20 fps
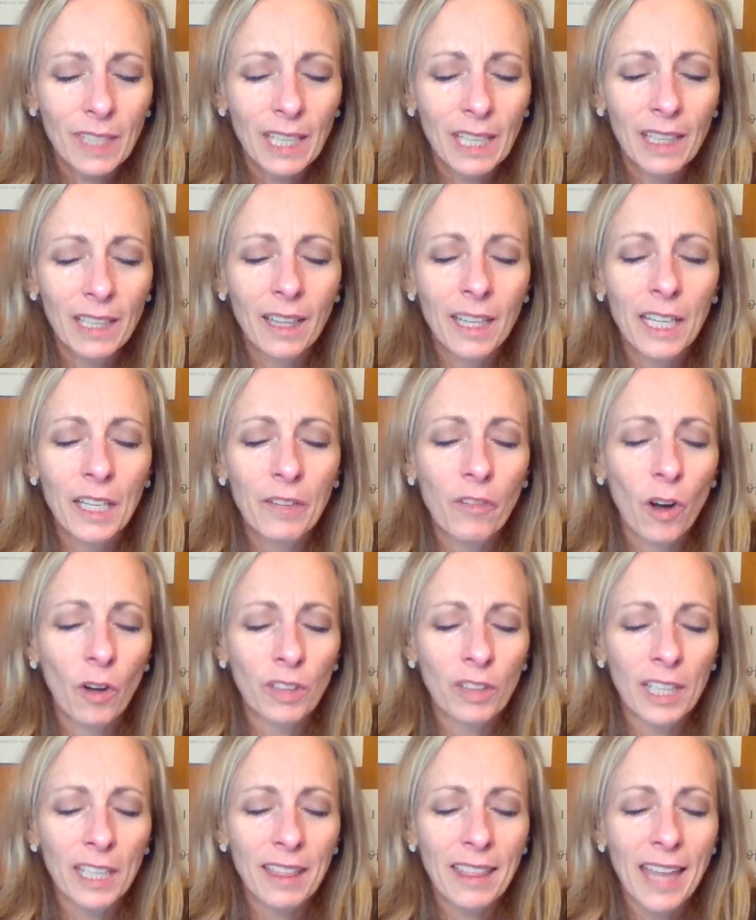and leave
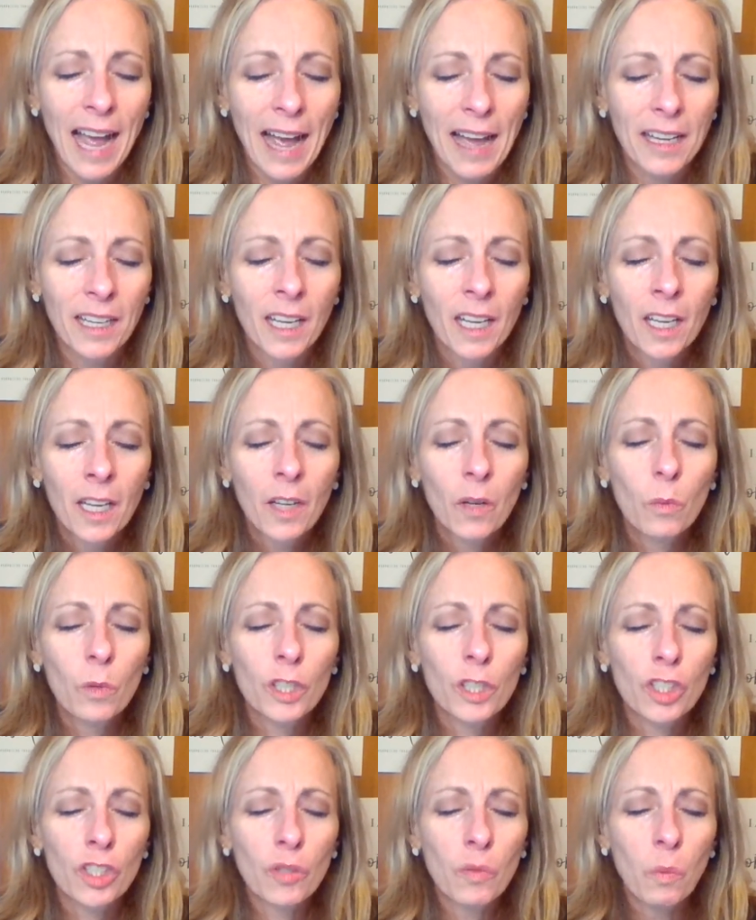only that
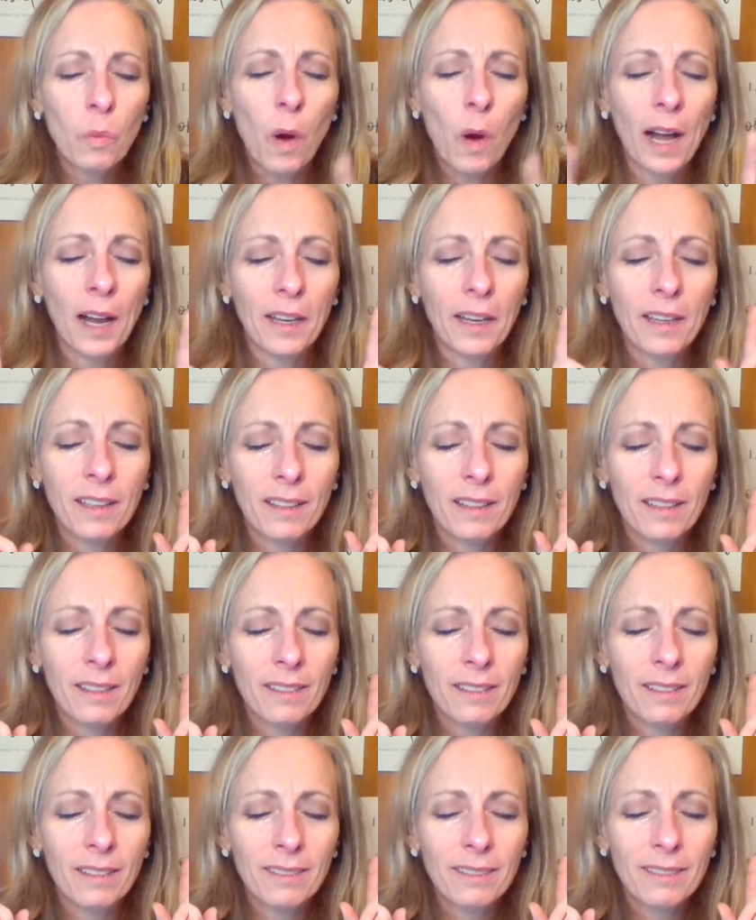which you want
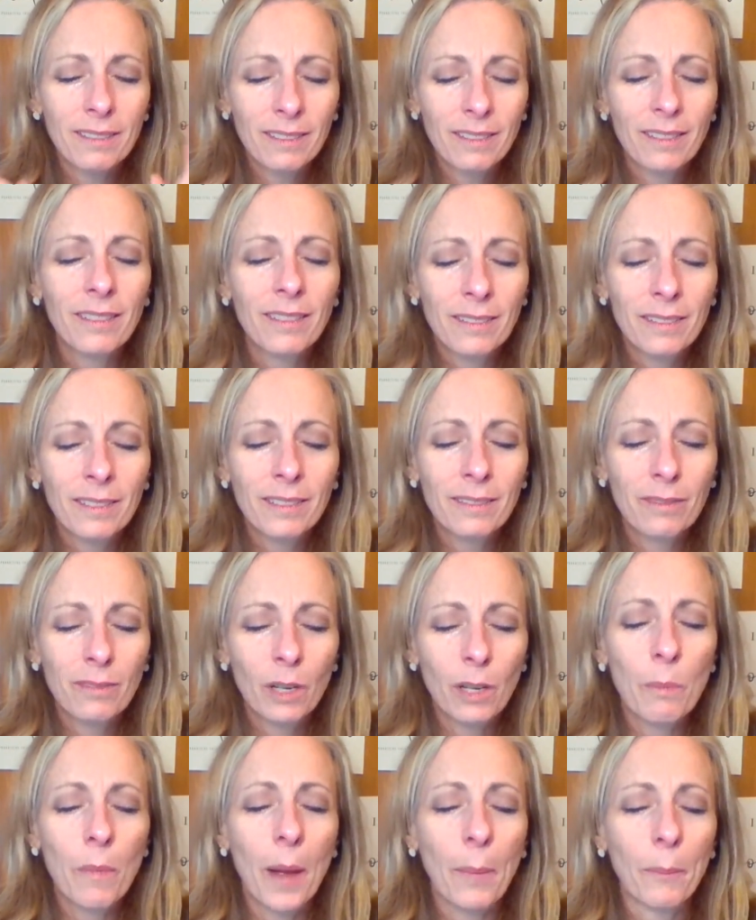
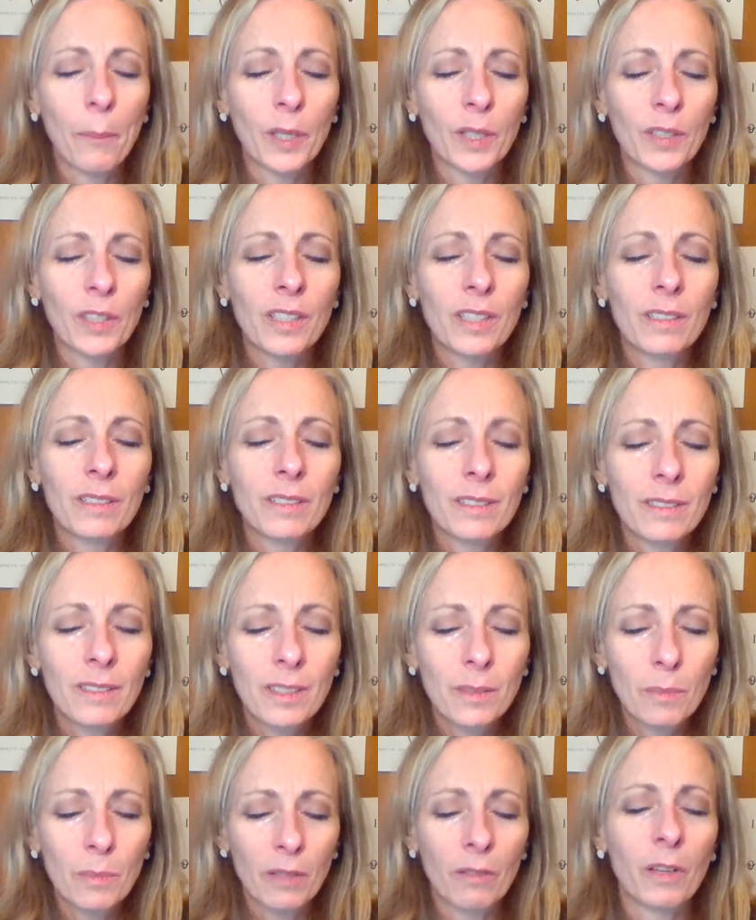remembered
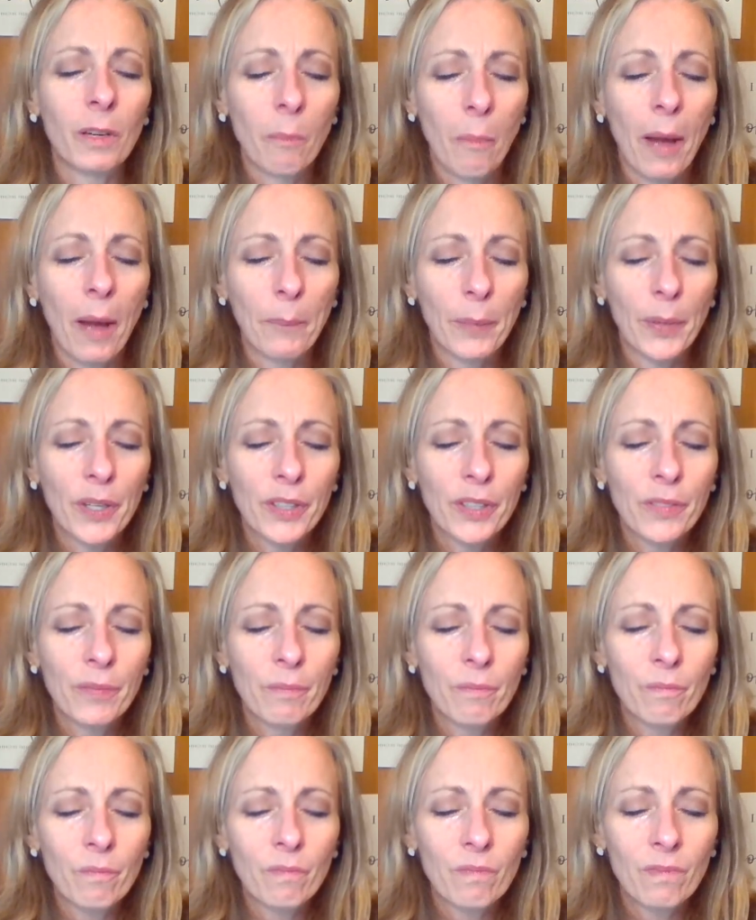to be remembered.
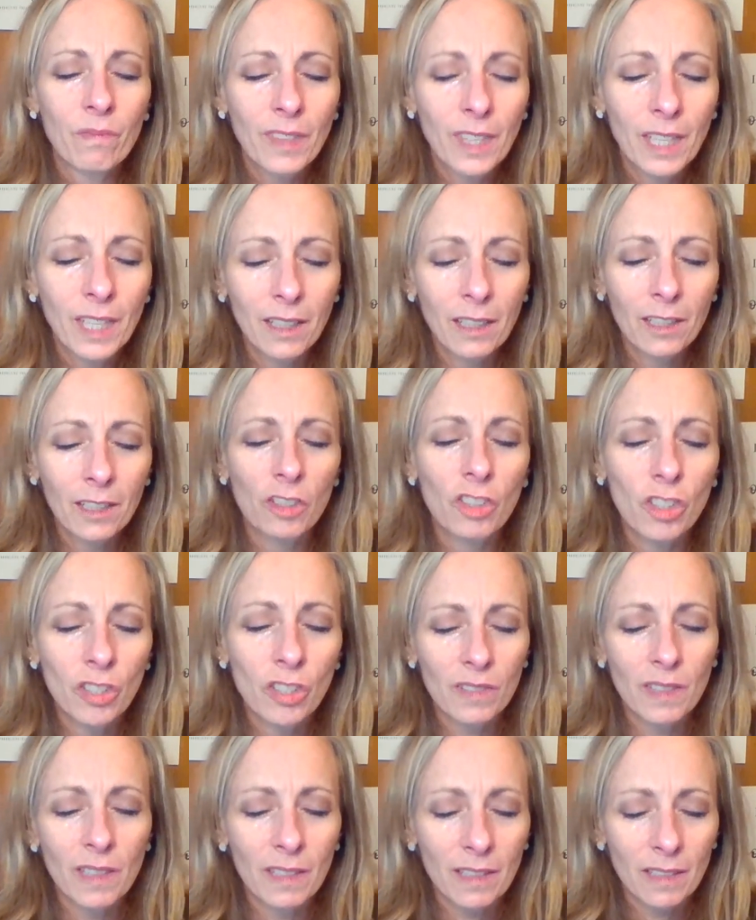In
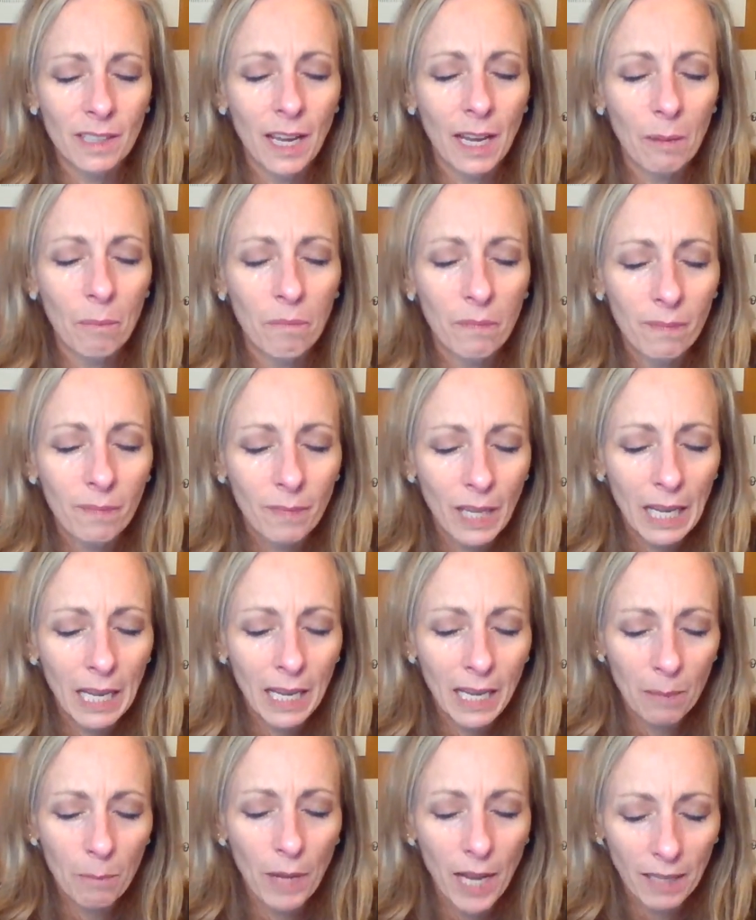Jesus' name,
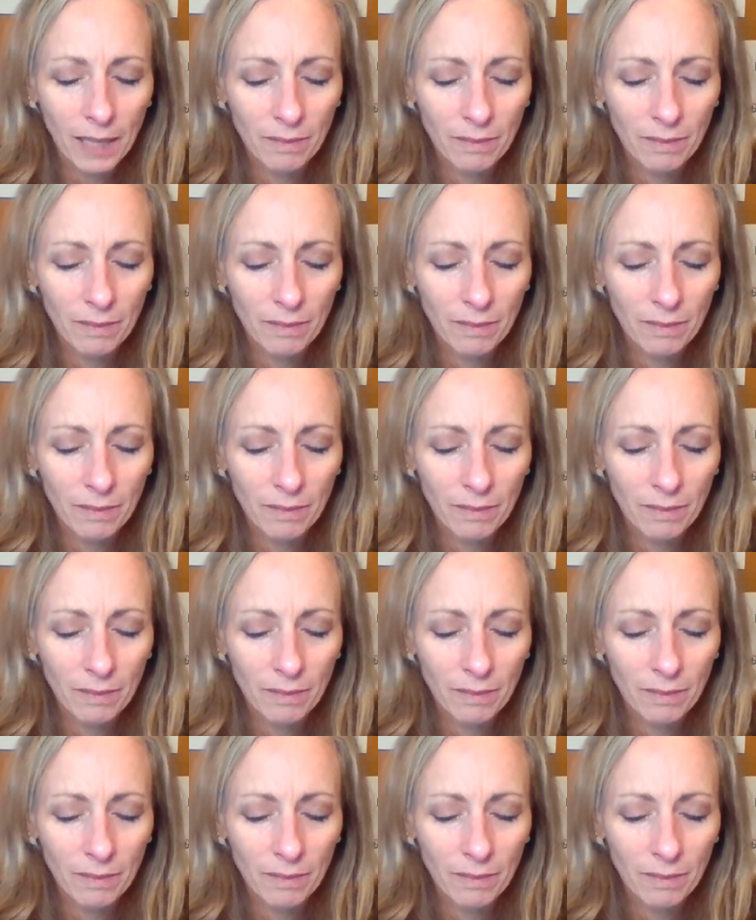amen.